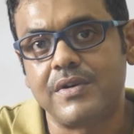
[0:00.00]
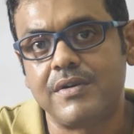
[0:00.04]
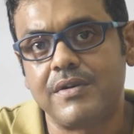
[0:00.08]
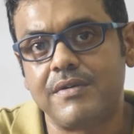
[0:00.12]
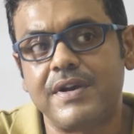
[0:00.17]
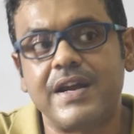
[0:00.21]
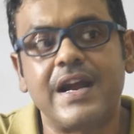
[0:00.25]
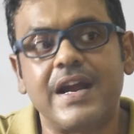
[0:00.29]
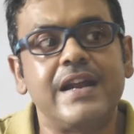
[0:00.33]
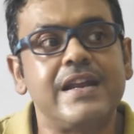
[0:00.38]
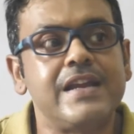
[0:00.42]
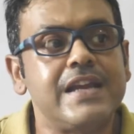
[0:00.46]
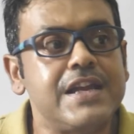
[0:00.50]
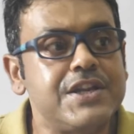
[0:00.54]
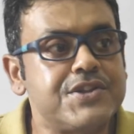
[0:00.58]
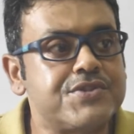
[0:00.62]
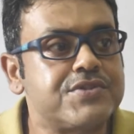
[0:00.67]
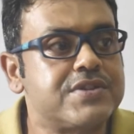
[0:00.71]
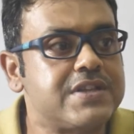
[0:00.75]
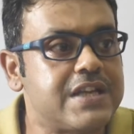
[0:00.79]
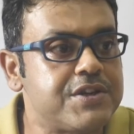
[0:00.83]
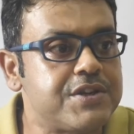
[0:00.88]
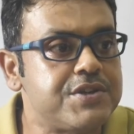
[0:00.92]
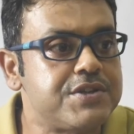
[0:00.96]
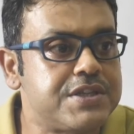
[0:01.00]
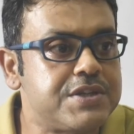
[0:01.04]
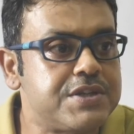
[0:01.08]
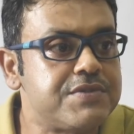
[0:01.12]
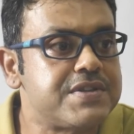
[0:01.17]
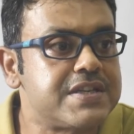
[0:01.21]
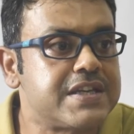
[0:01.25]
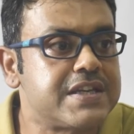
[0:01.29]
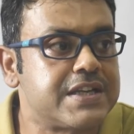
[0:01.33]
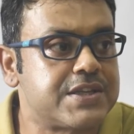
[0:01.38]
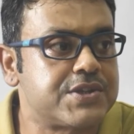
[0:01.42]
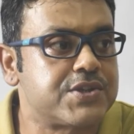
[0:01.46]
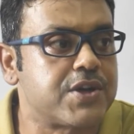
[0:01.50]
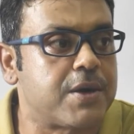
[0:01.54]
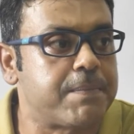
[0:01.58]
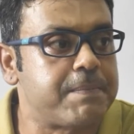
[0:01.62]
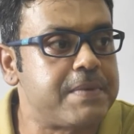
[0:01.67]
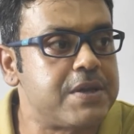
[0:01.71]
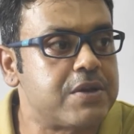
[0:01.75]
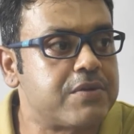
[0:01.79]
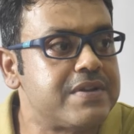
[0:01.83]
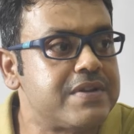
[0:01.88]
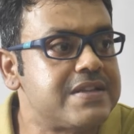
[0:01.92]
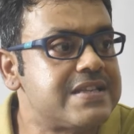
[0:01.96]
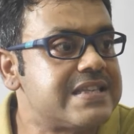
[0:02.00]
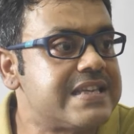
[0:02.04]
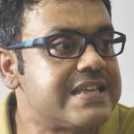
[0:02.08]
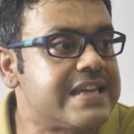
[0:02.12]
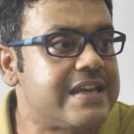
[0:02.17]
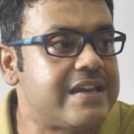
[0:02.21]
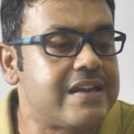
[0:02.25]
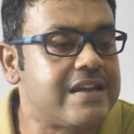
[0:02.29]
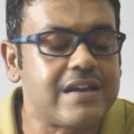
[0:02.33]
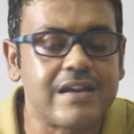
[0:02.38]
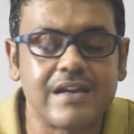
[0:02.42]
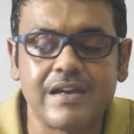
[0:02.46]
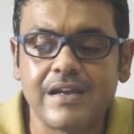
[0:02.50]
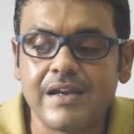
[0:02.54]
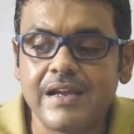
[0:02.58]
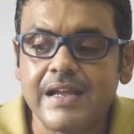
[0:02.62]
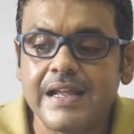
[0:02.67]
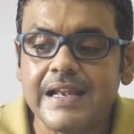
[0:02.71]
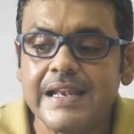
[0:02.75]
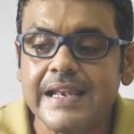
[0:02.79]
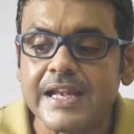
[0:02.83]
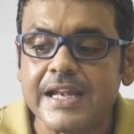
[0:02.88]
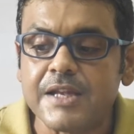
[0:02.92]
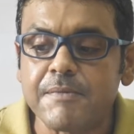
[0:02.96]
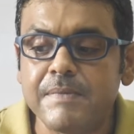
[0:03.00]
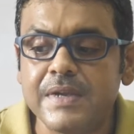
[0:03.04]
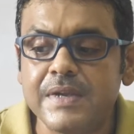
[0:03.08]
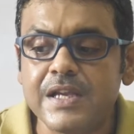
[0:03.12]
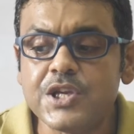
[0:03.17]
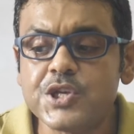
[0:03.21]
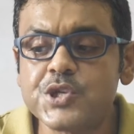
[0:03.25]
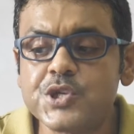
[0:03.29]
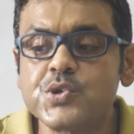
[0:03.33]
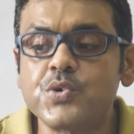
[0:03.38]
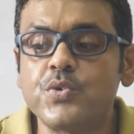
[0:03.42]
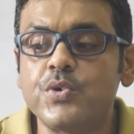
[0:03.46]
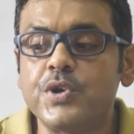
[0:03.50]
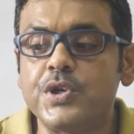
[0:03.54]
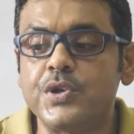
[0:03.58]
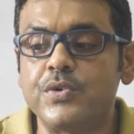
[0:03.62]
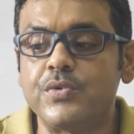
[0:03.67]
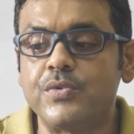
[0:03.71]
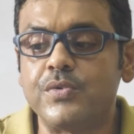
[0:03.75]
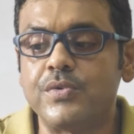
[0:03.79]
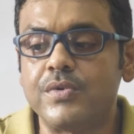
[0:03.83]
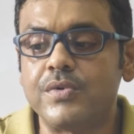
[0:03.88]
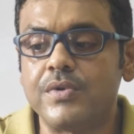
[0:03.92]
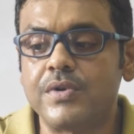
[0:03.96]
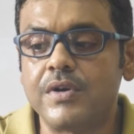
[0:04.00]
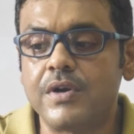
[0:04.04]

Regarding introducing a topic you can say let me show you.